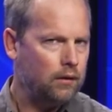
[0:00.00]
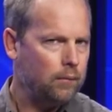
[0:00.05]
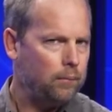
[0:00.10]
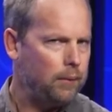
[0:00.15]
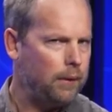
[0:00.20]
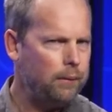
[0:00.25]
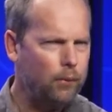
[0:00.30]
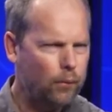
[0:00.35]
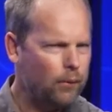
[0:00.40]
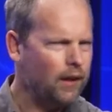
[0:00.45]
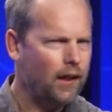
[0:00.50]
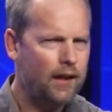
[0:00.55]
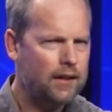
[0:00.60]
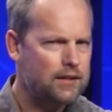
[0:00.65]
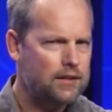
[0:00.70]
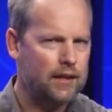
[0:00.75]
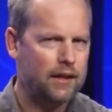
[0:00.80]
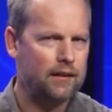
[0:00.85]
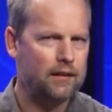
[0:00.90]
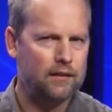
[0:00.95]
people
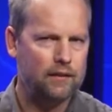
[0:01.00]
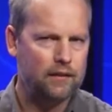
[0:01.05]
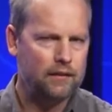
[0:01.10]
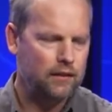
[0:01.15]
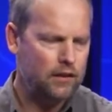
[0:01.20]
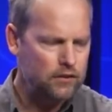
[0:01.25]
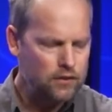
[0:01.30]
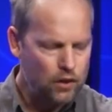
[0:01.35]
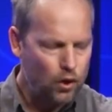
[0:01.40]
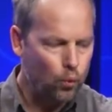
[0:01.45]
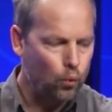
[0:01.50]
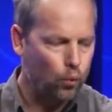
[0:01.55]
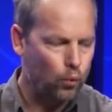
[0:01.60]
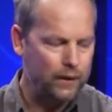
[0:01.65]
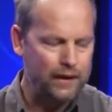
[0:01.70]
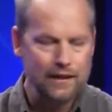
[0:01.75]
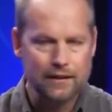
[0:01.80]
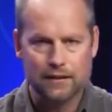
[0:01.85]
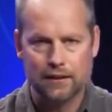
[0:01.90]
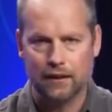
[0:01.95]
realize that there's no
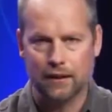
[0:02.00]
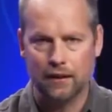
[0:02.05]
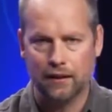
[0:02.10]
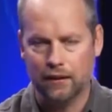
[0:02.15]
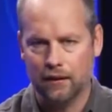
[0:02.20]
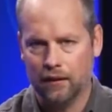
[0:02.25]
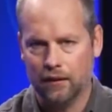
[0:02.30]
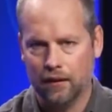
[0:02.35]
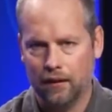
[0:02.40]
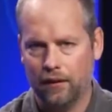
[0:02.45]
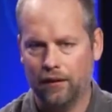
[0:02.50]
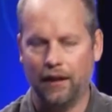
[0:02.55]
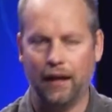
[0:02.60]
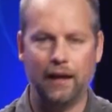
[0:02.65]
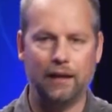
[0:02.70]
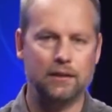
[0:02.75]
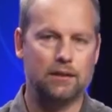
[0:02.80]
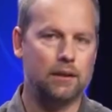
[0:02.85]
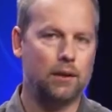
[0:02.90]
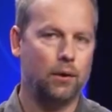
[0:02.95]
reason
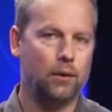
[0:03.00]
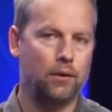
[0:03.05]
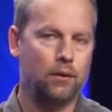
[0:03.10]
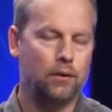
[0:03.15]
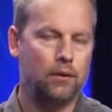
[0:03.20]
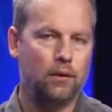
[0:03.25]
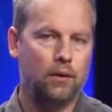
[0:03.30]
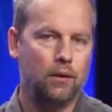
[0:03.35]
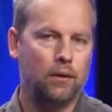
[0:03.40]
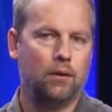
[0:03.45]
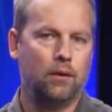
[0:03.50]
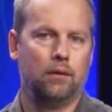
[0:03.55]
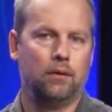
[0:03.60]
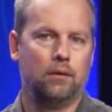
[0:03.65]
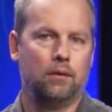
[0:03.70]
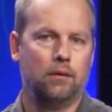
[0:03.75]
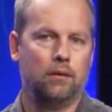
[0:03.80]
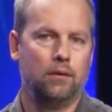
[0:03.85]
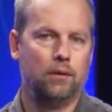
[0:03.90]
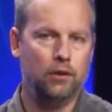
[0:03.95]
that
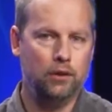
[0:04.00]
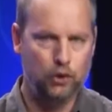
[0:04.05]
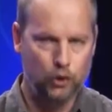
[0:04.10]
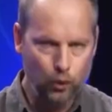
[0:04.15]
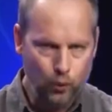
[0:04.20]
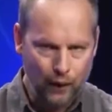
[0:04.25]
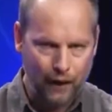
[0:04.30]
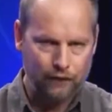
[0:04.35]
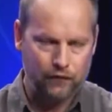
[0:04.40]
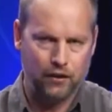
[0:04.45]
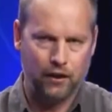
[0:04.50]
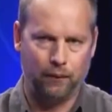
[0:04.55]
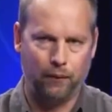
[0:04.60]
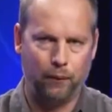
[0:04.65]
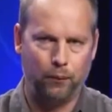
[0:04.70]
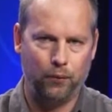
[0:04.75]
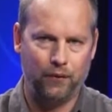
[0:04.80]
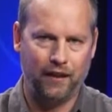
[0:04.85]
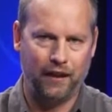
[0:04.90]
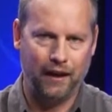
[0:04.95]
you have to come
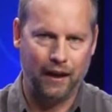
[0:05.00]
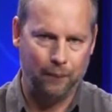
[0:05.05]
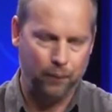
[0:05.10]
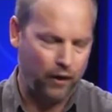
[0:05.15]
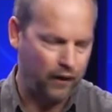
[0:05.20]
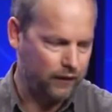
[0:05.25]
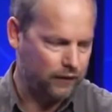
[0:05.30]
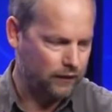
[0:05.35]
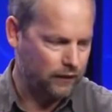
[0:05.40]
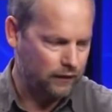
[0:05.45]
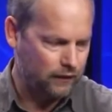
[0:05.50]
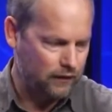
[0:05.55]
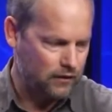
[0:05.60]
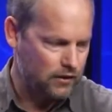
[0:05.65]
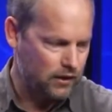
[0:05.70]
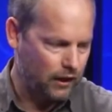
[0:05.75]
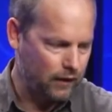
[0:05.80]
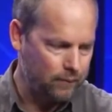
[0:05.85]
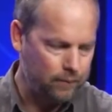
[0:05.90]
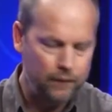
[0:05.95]
up with that hypothesis each
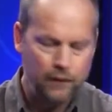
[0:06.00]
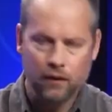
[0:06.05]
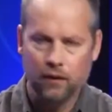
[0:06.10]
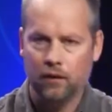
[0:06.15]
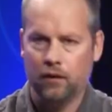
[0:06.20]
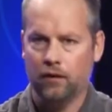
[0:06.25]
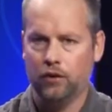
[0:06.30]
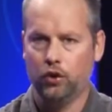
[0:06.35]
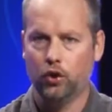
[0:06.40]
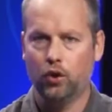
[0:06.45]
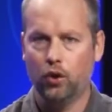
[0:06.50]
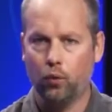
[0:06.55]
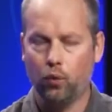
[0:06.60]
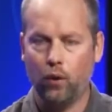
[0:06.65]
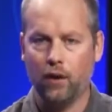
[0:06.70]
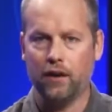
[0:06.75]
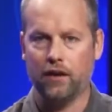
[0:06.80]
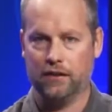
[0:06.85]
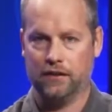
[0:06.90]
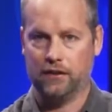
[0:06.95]
time. You could
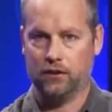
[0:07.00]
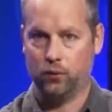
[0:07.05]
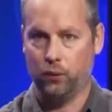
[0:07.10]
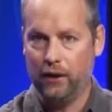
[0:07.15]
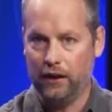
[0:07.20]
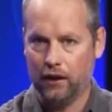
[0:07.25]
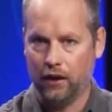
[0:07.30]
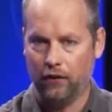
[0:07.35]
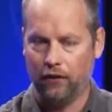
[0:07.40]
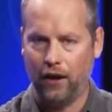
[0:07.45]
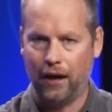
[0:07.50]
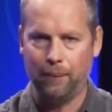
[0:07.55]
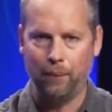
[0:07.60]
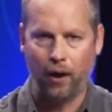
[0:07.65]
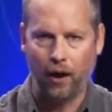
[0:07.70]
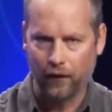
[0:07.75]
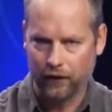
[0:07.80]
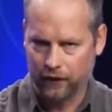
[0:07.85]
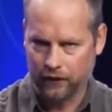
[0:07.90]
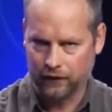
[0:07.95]
run a suite of
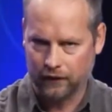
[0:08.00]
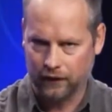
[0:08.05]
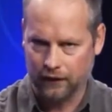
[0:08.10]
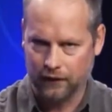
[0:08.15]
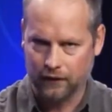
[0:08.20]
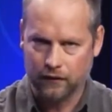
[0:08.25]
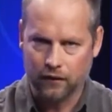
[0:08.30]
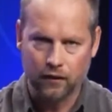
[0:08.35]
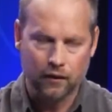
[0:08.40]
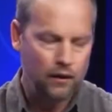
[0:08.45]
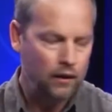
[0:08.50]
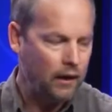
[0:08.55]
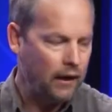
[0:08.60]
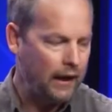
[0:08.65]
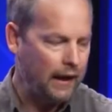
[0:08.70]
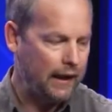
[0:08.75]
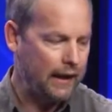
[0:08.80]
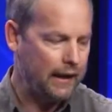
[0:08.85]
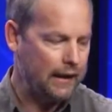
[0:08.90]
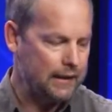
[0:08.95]
hypotheses,
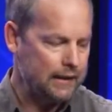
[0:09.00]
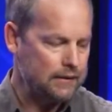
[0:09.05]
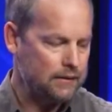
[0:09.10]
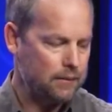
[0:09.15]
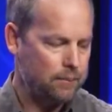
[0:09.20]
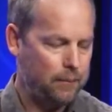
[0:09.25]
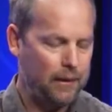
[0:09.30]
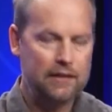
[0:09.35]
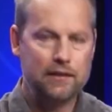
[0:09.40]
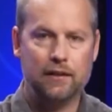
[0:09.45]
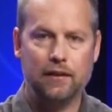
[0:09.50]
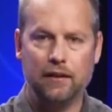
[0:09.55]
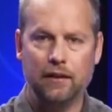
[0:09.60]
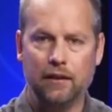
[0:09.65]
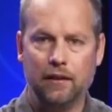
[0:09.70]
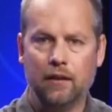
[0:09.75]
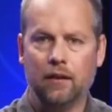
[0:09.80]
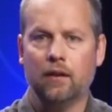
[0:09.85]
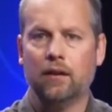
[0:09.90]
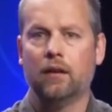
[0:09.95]
and
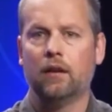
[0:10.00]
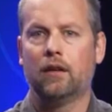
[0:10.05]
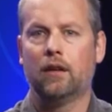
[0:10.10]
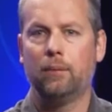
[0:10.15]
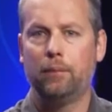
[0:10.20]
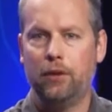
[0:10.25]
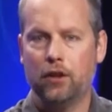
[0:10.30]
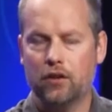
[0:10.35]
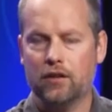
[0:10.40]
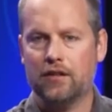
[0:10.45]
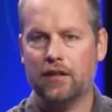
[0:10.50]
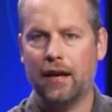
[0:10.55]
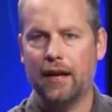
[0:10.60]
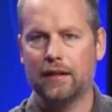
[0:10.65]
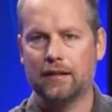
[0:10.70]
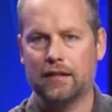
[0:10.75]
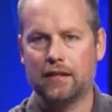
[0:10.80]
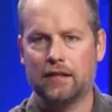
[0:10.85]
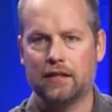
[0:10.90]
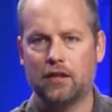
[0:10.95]
basically computer
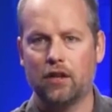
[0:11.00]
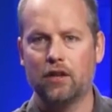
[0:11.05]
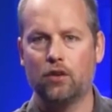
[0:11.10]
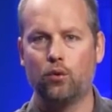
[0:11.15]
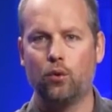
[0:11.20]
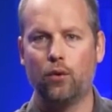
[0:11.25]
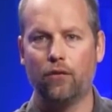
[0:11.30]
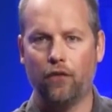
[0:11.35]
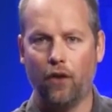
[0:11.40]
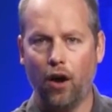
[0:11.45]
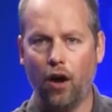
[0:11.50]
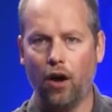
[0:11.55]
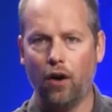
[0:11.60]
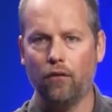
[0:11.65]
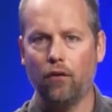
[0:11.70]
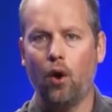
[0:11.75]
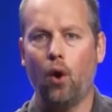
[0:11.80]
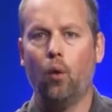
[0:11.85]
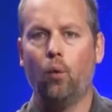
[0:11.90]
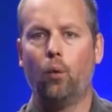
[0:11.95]
science has started to
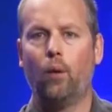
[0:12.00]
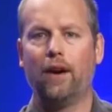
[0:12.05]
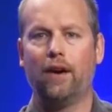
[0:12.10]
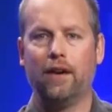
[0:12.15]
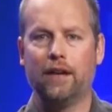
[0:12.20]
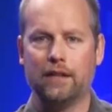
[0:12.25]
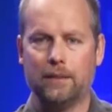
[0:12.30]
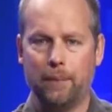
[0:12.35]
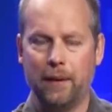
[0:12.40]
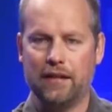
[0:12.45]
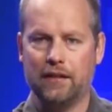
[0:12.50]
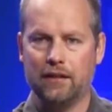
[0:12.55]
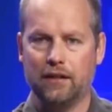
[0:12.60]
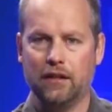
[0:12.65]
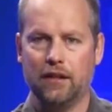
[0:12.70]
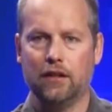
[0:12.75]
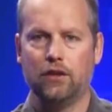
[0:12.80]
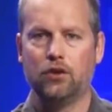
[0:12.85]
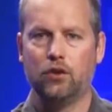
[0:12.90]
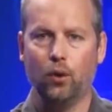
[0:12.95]
evolve where it's
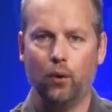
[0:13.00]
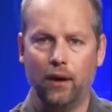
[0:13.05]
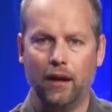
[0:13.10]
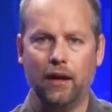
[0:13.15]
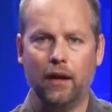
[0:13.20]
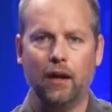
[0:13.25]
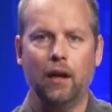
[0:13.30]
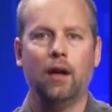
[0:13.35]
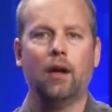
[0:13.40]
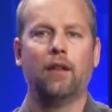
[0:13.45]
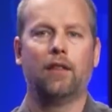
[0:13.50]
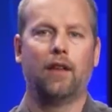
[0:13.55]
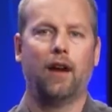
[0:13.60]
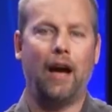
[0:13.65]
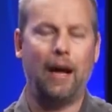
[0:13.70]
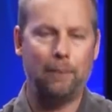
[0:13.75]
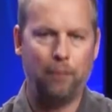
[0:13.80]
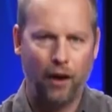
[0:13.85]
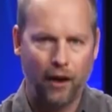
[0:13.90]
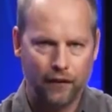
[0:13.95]
basically doing the
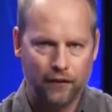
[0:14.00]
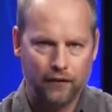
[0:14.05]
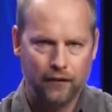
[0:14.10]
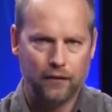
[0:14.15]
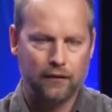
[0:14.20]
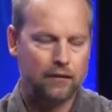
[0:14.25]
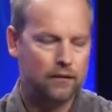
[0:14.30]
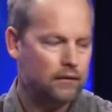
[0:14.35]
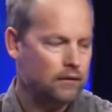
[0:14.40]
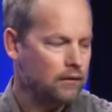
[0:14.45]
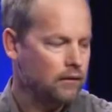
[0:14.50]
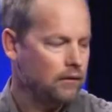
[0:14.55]
hypothesis,